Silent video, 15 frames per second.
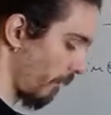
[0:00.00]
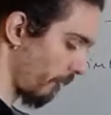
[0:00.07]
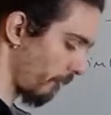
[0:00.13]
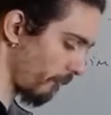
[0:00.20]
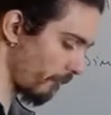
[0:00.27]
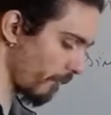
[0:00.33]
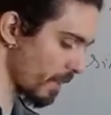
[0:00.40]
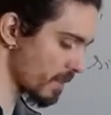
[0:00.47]

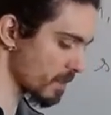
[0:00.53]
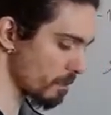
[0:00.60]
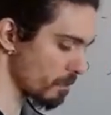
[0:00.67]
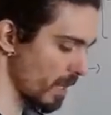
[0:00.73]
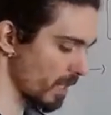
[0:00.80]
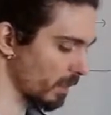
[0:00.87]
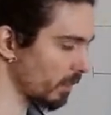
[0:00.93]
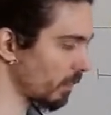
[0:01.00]
Let's
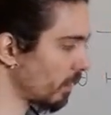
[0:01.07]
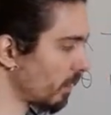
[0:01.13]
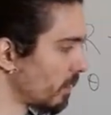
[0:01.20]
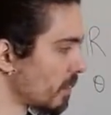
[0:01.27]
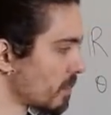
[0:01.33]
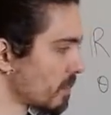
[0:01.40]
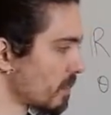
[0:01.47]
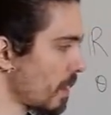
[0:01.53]
make the
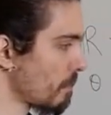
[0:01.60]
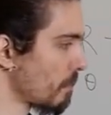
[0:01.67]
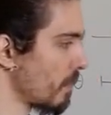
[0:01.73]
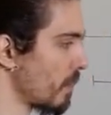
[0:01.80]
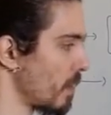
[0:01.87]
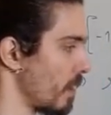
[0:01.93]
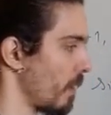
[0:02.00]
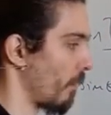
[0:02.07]
step
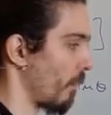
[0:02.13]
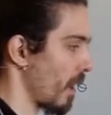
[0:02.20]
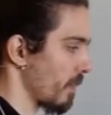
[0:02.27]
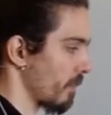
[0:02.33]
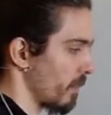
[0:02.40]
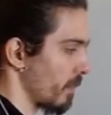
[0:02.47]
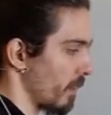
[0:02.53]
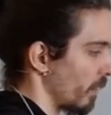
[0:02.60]
right here.